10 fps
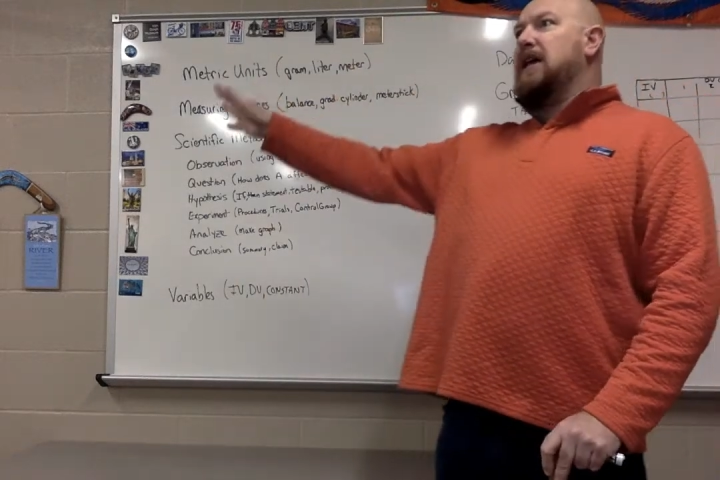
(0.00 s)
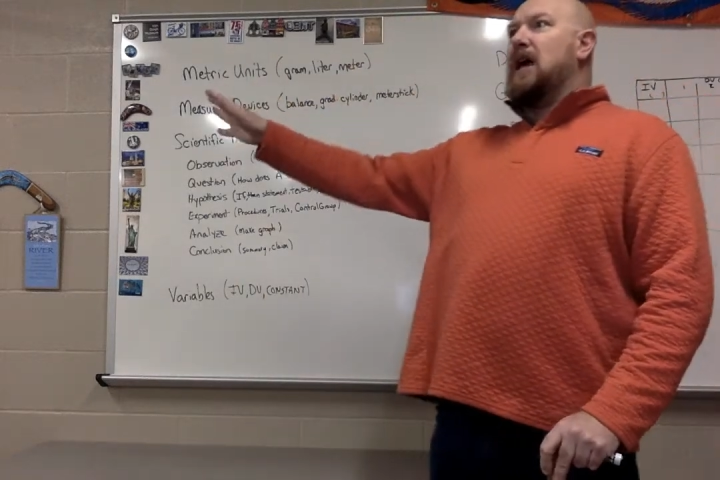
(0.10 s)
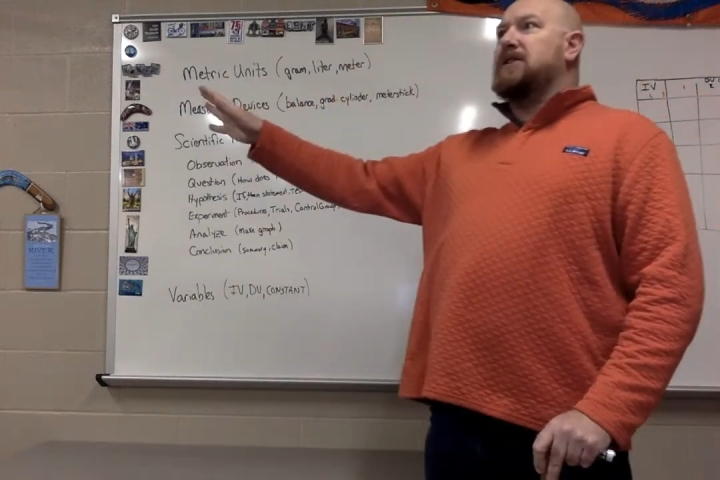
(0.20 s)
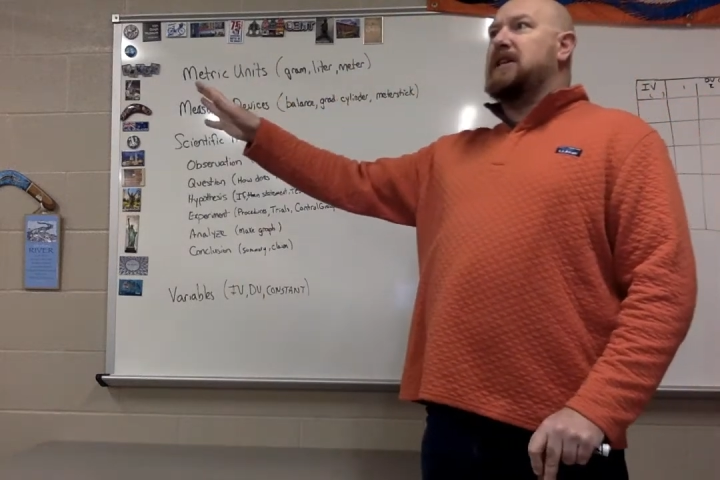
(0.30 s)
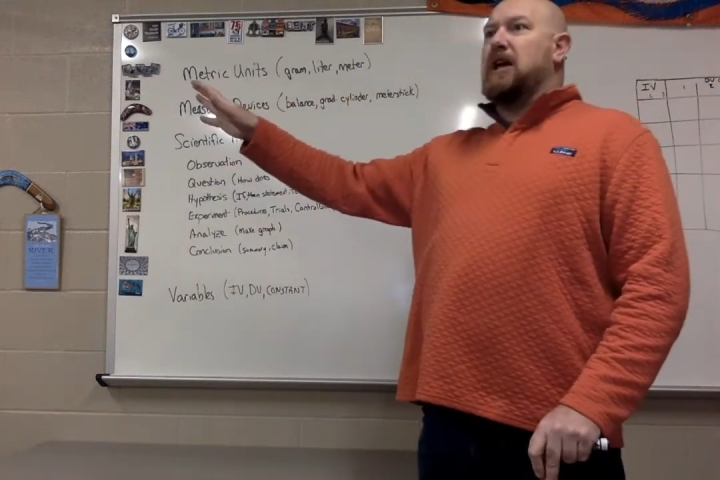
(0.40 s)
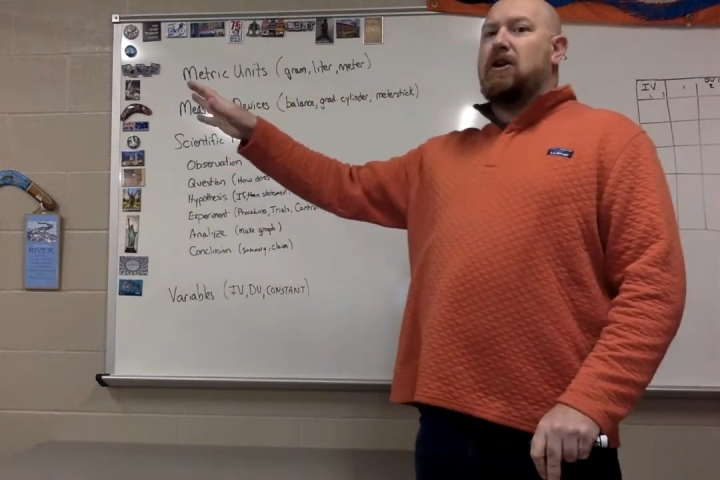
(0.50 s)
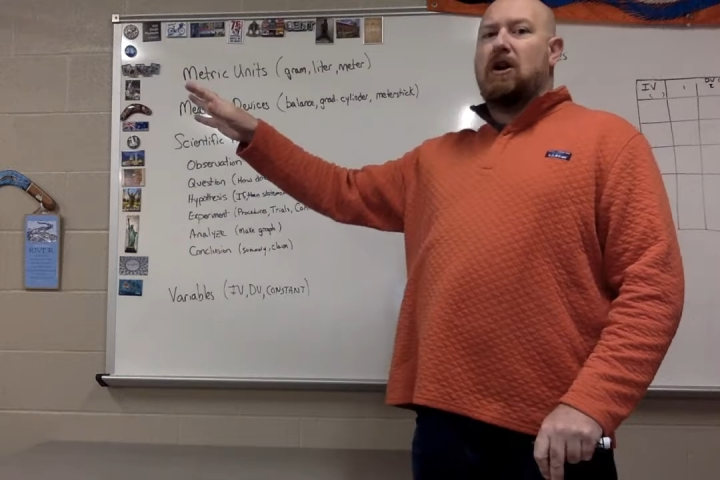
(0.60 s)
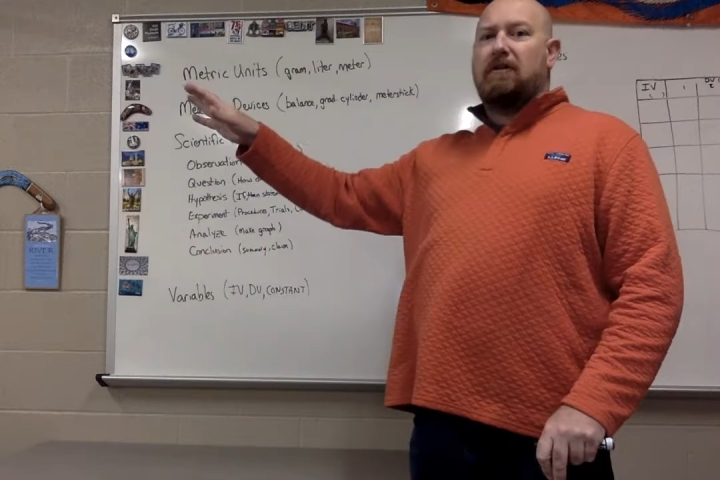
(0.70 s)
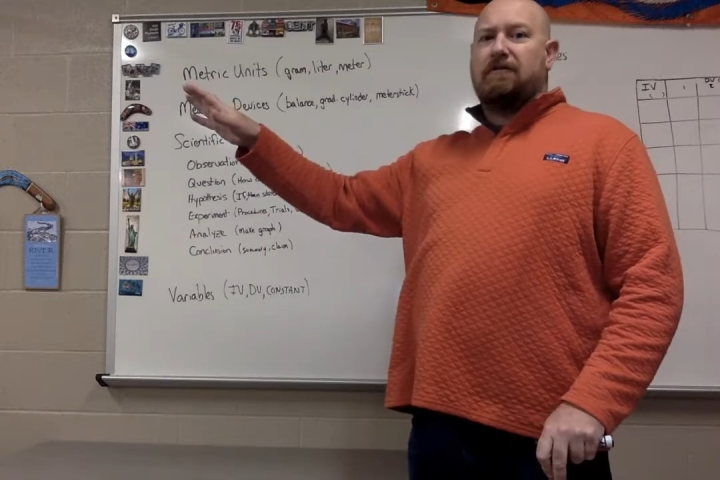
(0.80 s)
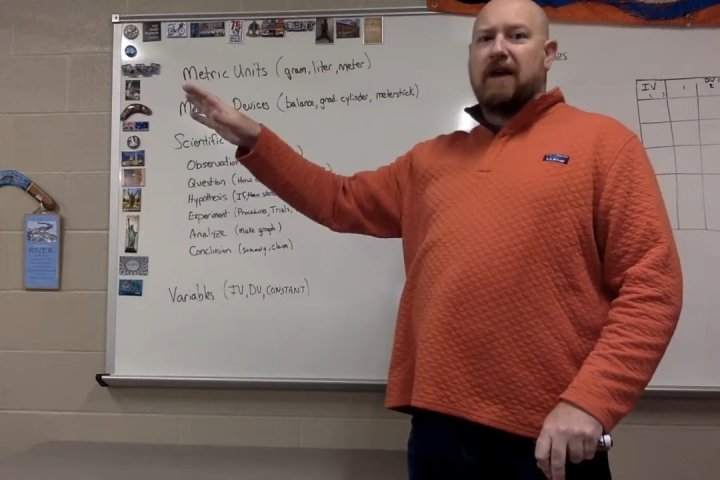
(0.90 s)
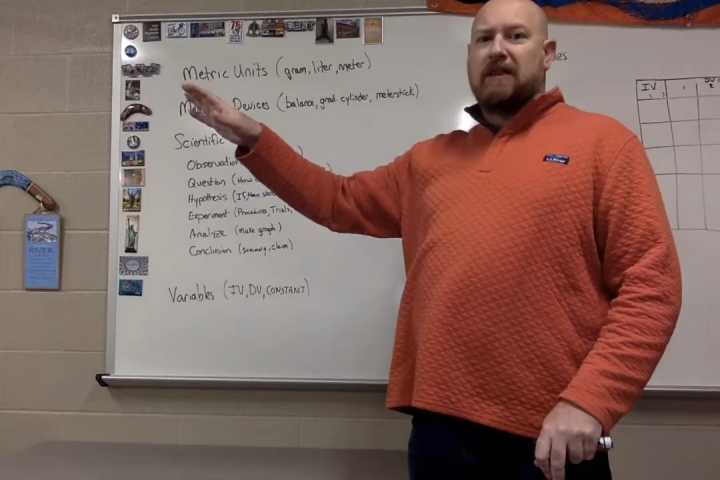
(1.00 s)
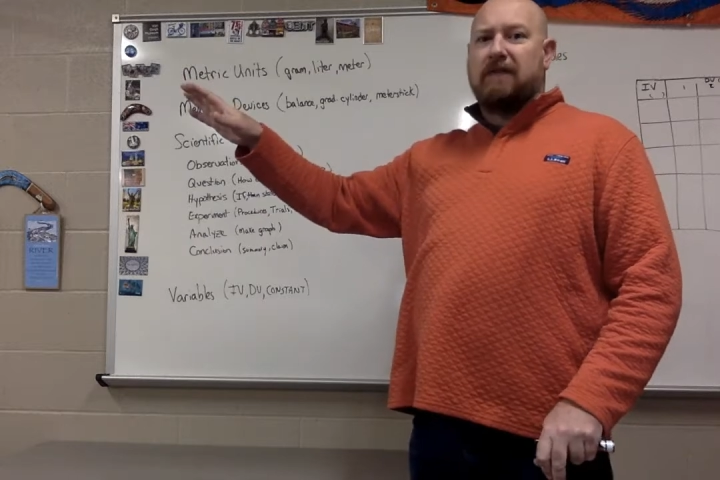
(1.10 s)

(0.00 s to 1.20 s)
else that could affect